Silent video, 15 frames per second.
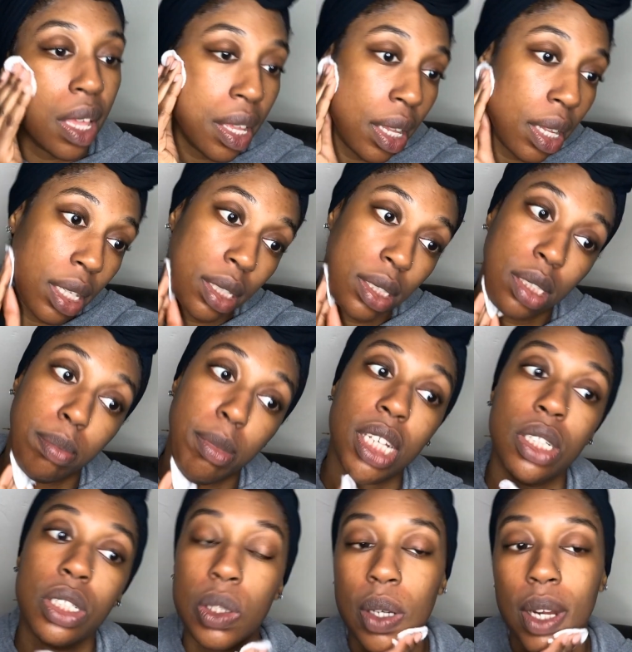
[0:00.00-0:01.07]
And just
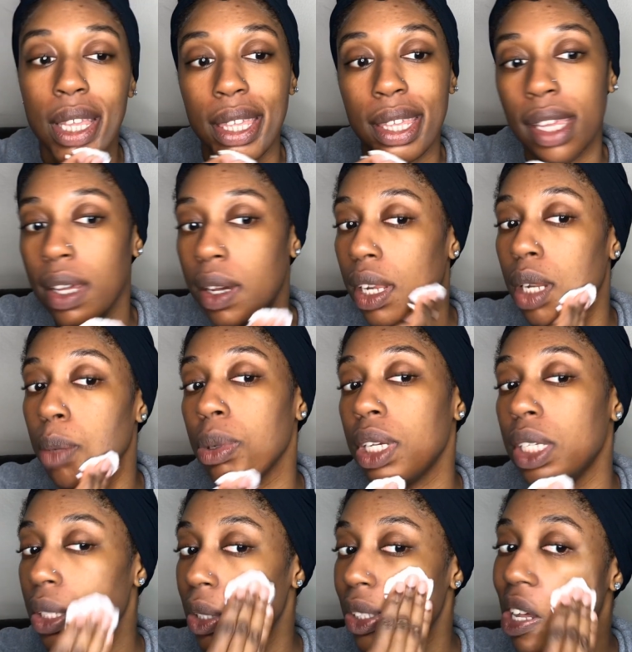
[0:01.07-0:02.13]
making sure I get in the
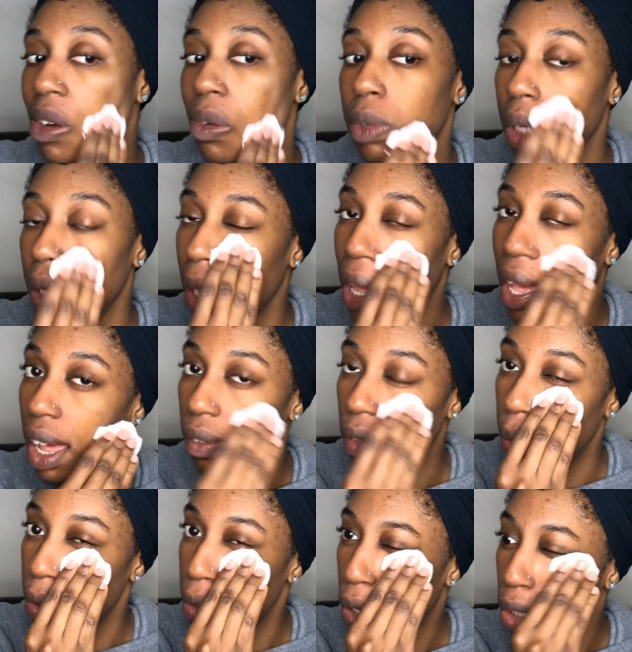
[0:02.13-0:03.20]
places that really have
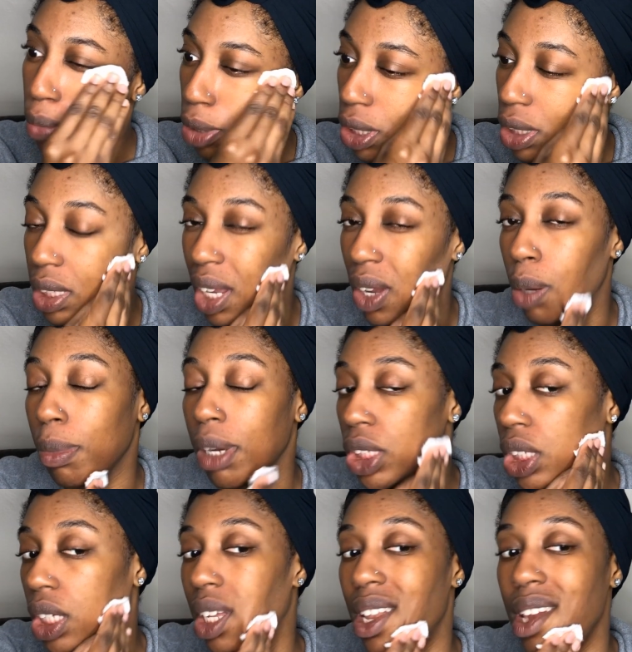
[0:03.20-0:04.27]
those dark marks, like on my
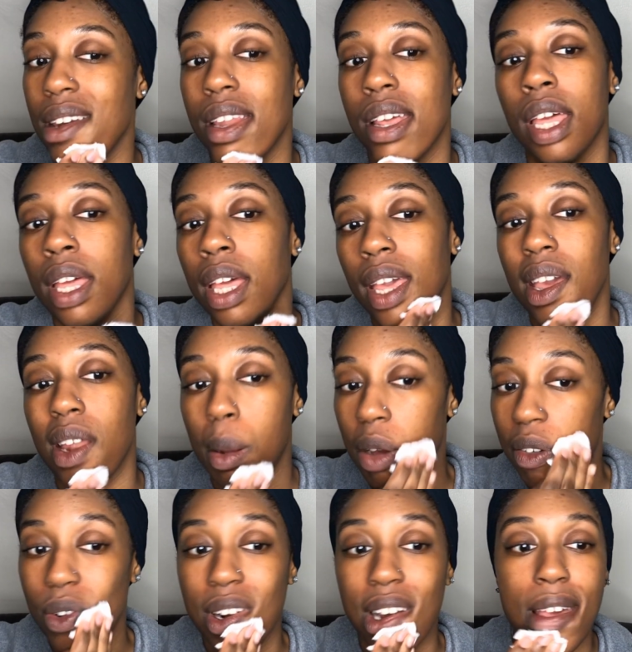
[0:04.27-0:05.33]
chin and on
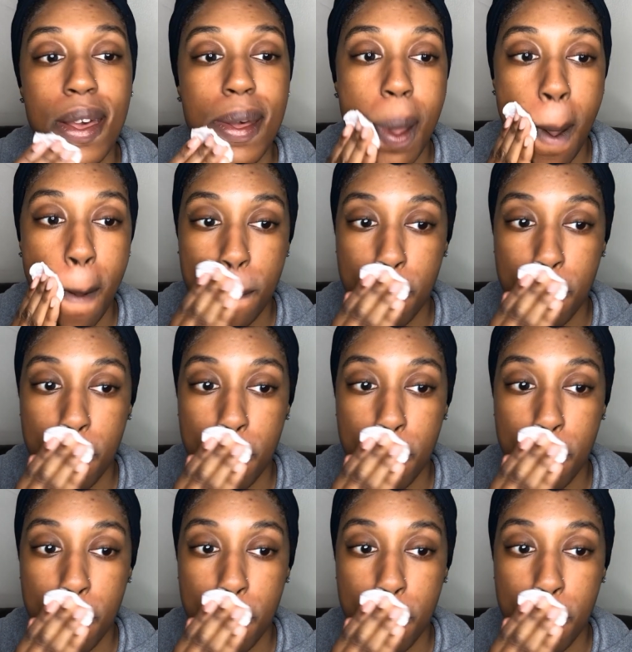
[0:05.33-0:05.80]
my forehead.